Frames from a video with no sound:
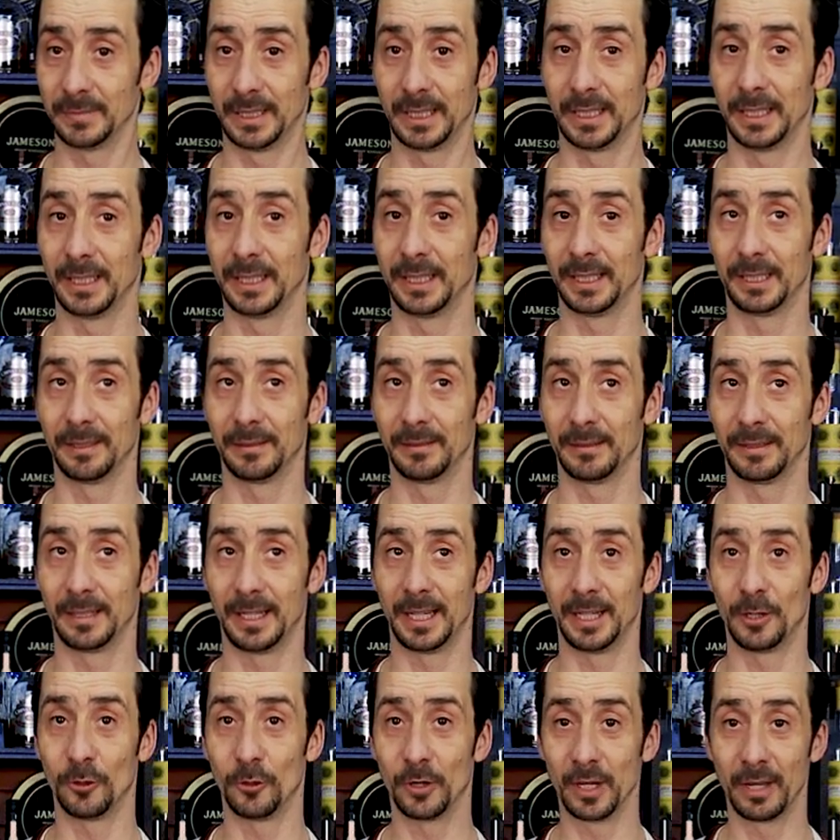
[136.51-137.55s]
and
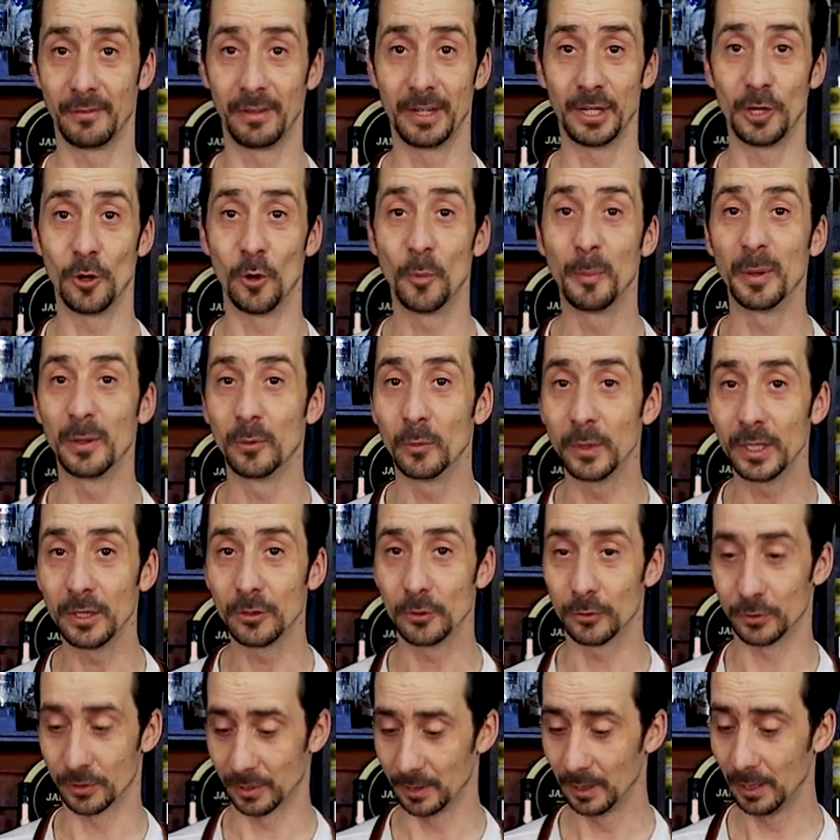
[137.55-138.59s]
I don't have any open
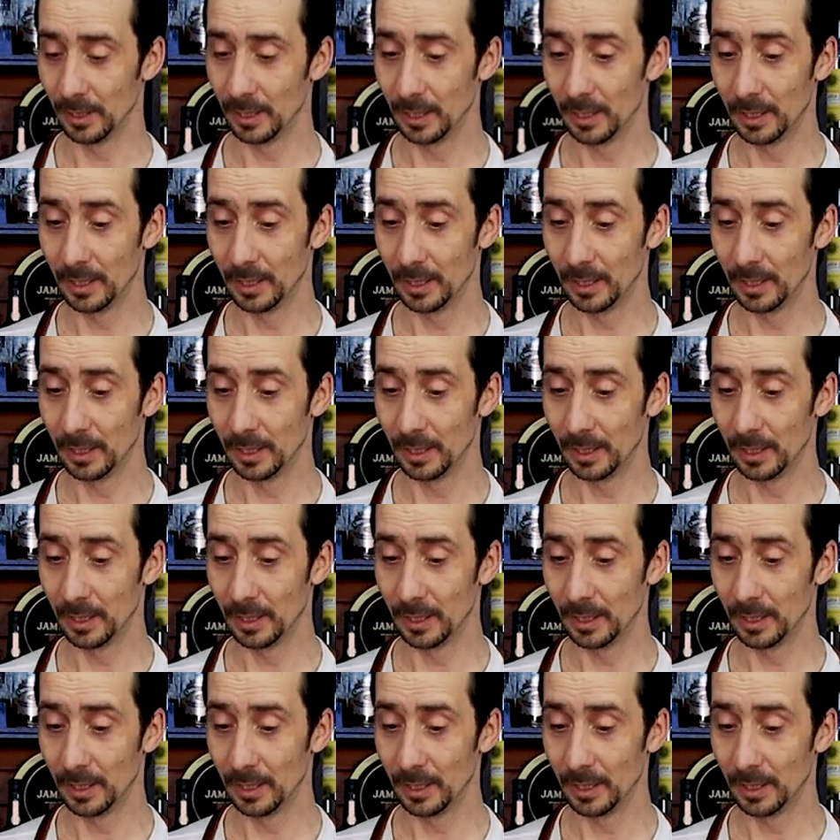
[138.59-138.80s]
windows